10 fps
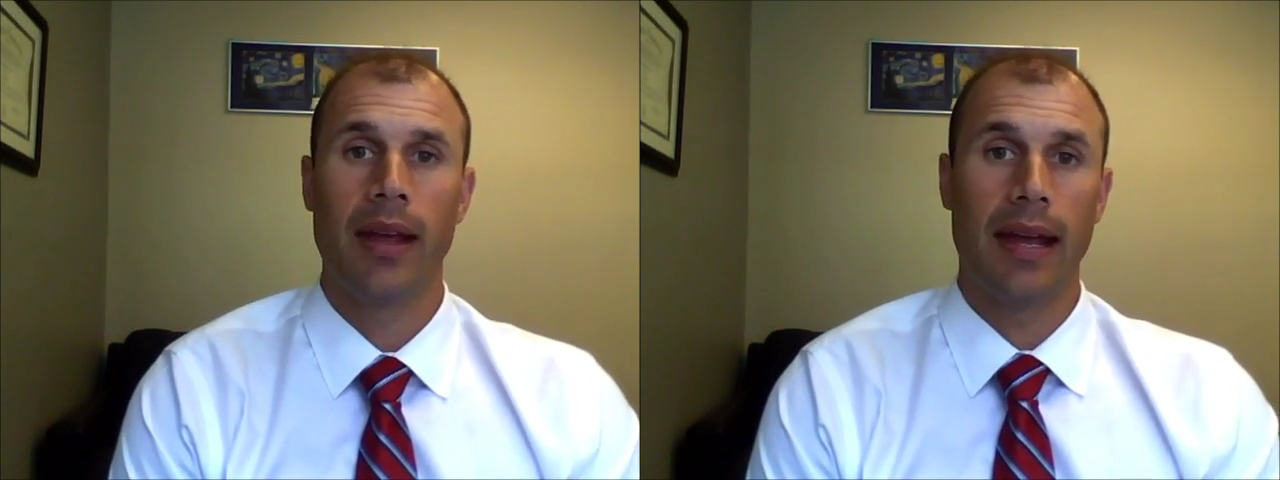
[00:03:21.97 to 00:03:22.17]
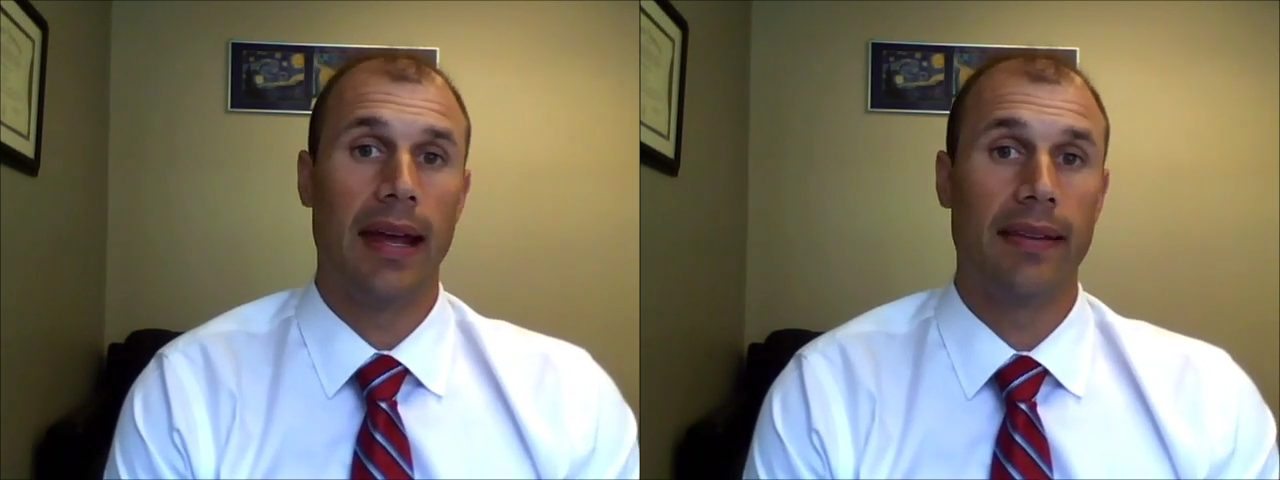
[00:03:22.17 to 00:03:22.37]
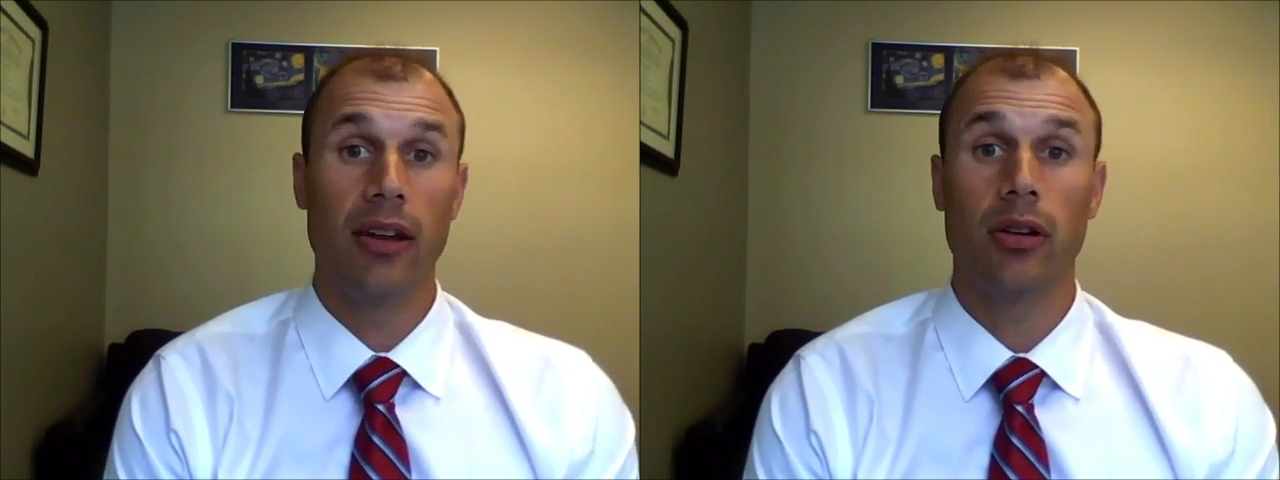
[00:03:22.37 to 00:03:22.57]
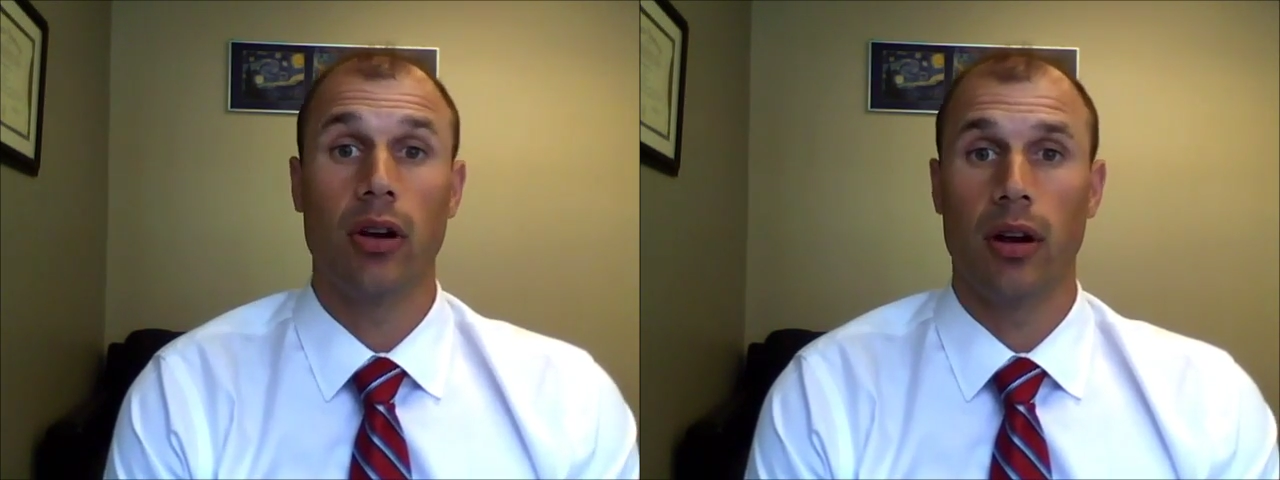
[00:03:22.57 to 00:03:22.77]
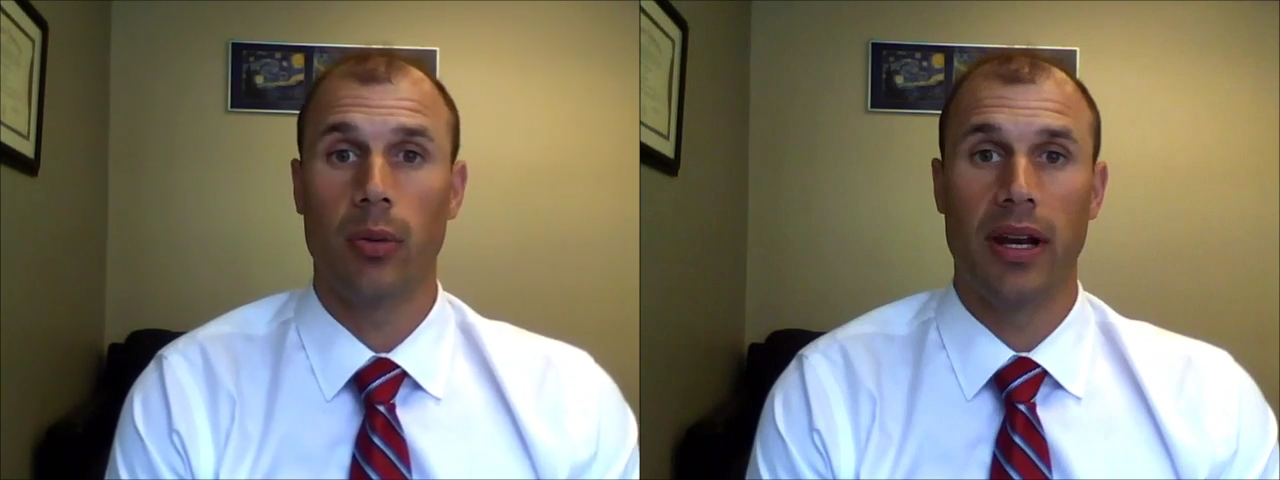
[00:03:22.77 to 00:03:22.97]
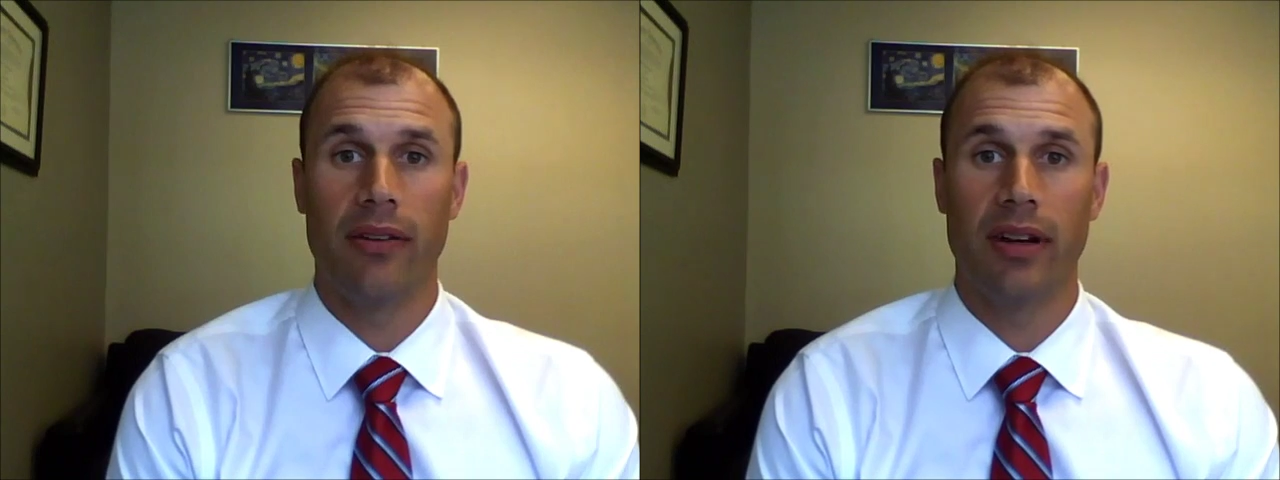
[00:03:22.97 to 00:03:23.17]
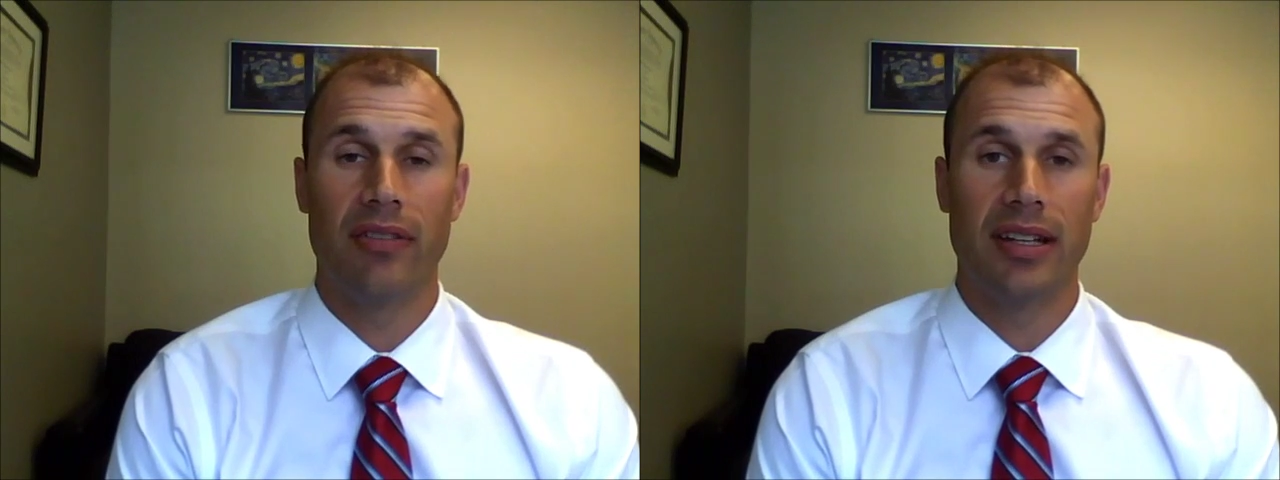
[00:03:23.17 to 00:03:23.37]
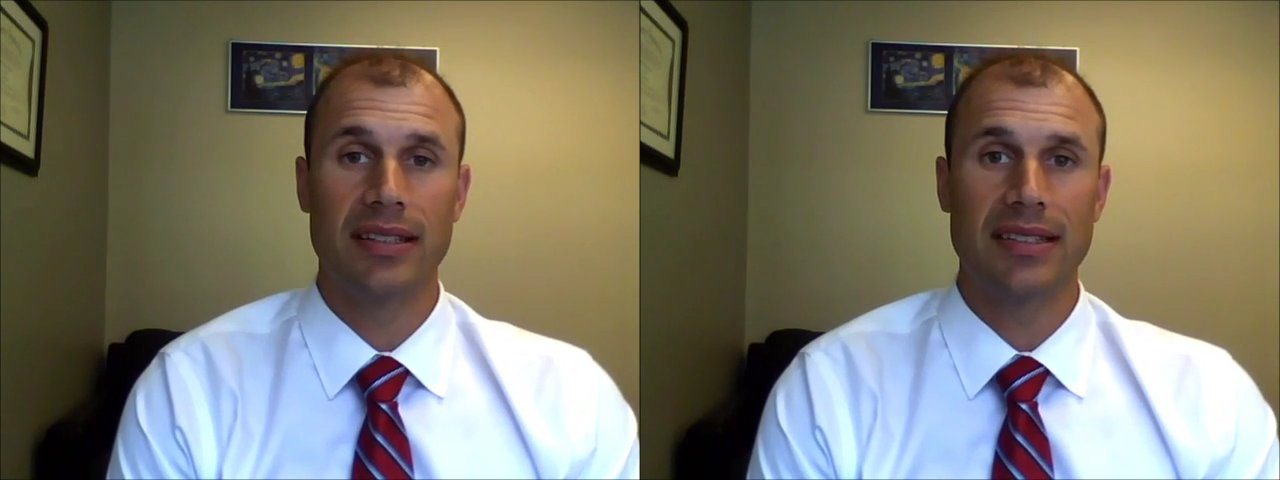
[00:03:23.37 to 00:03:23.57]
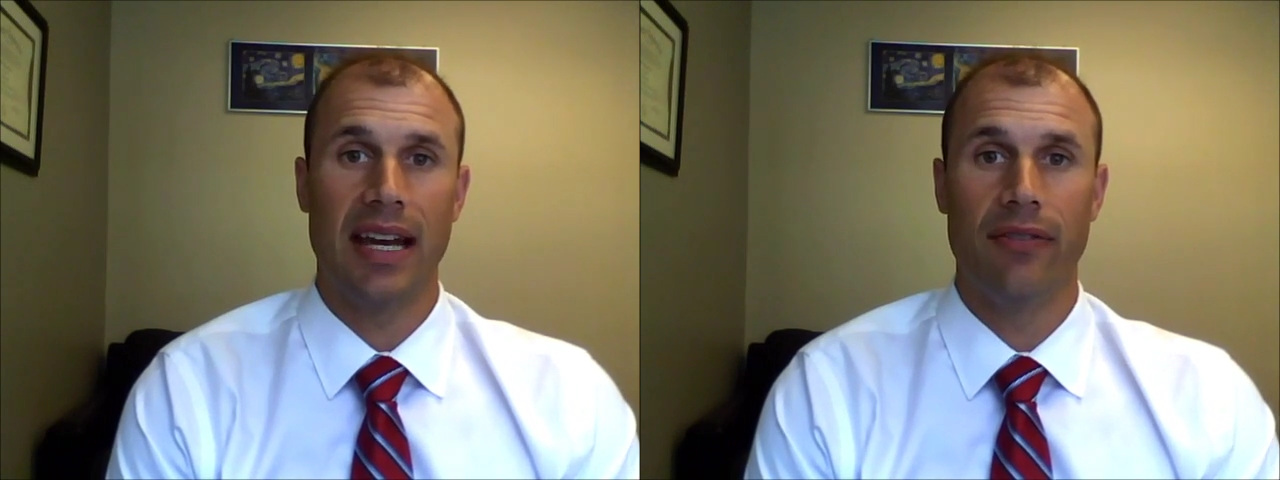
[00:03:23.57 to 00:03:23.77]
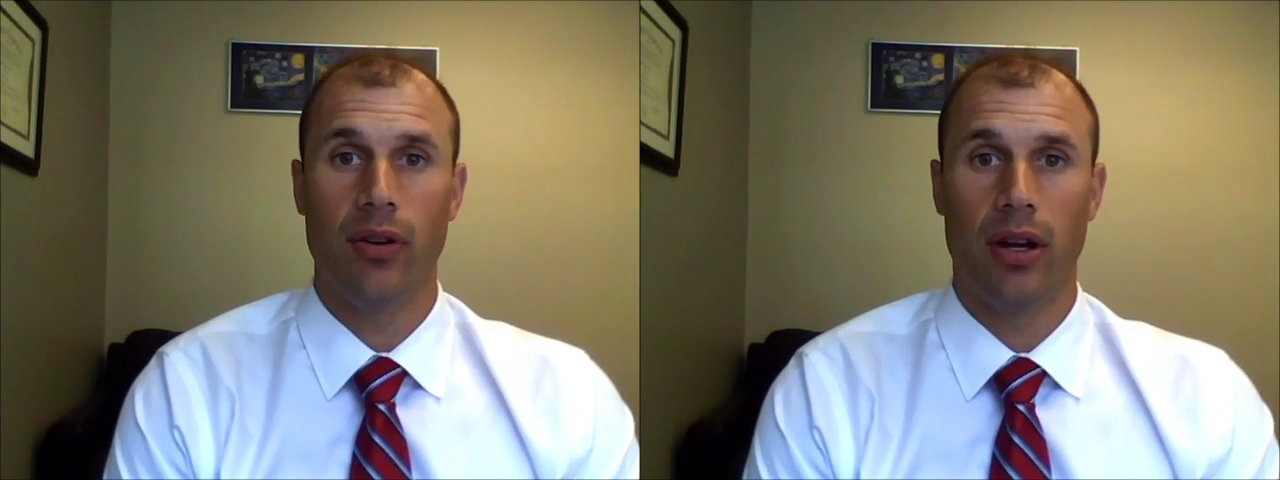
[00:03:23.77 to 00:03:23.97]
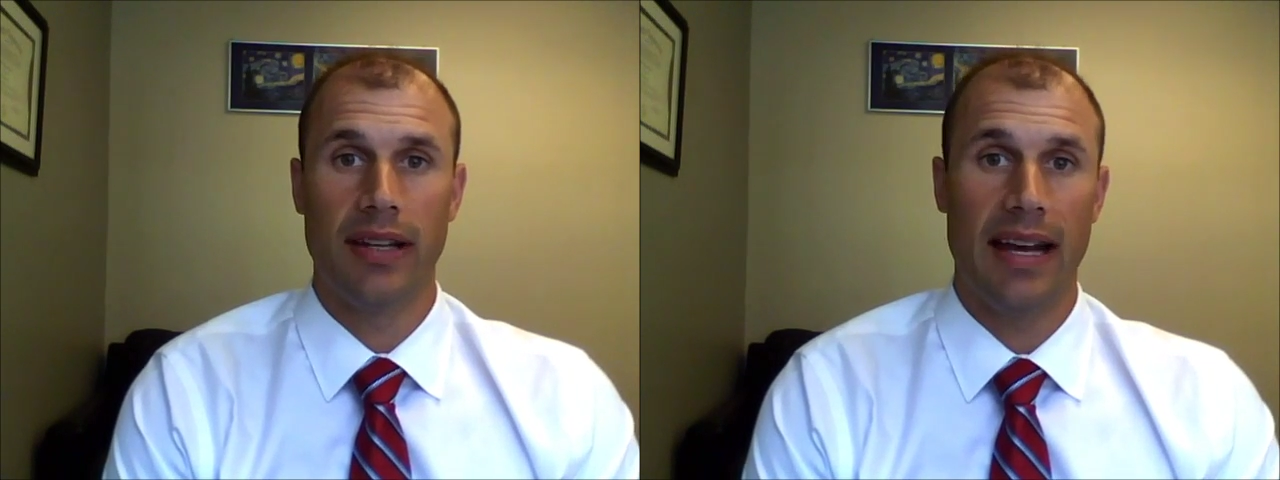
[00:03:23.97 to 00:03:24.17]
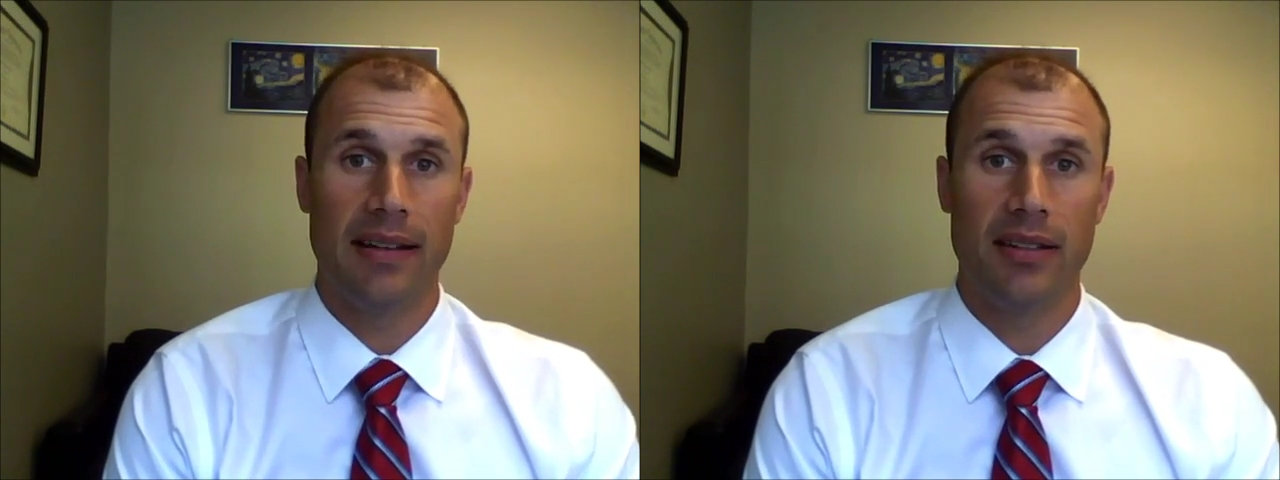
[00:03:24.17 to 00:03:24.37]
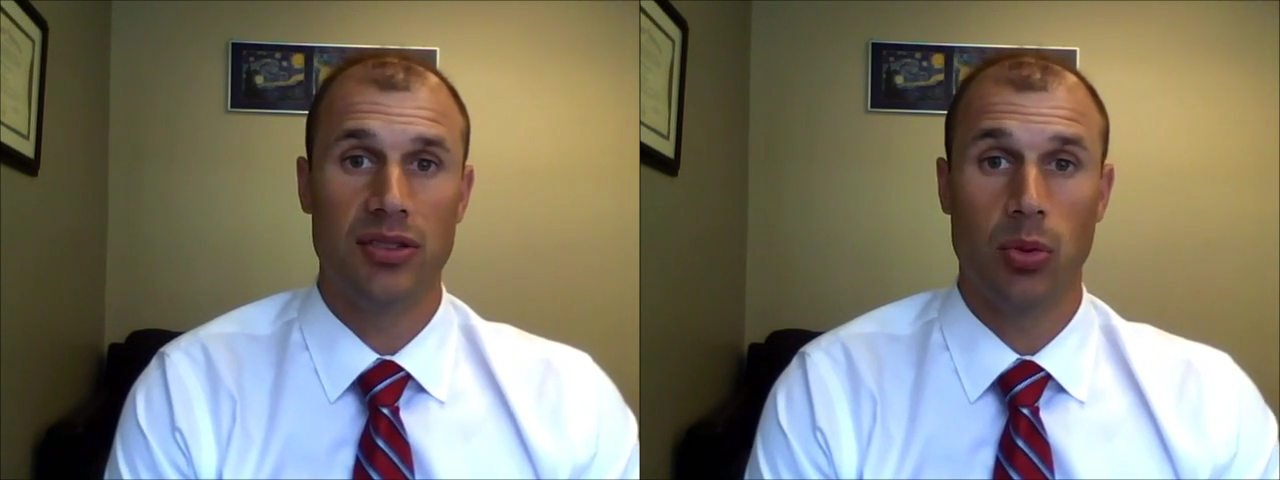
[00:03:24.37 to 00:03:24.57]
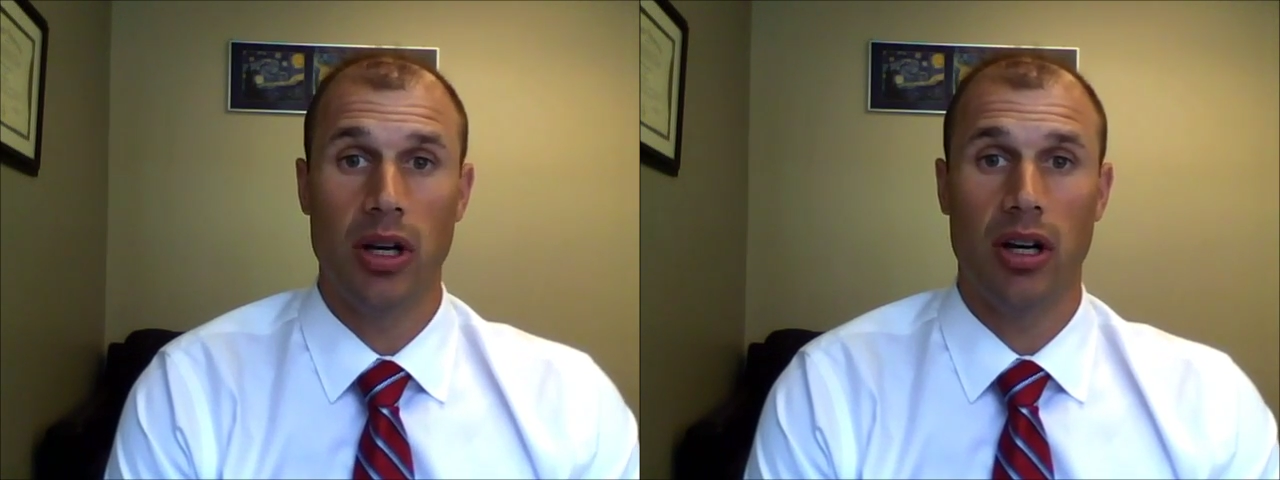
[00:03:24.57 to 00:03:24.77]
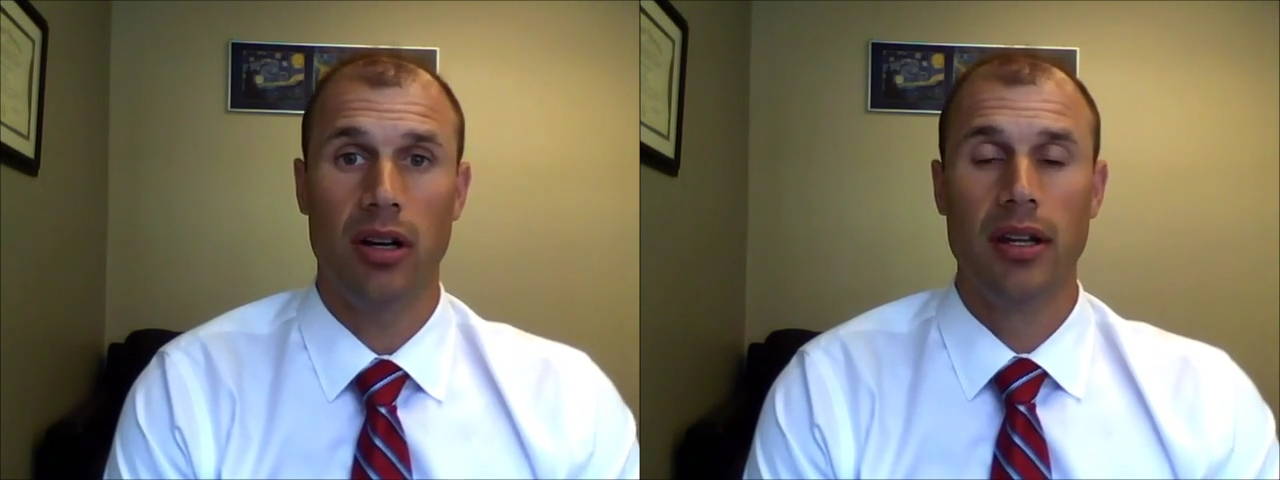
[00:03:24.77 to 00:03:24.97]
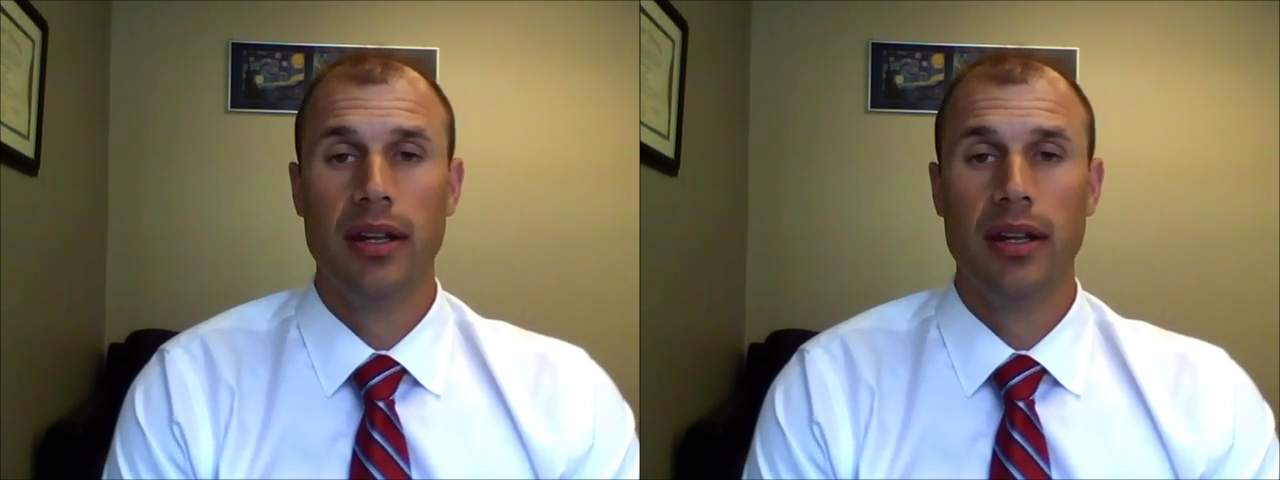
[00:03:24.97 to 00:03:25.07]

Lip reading: and their car, whatever evidence they have on that as well.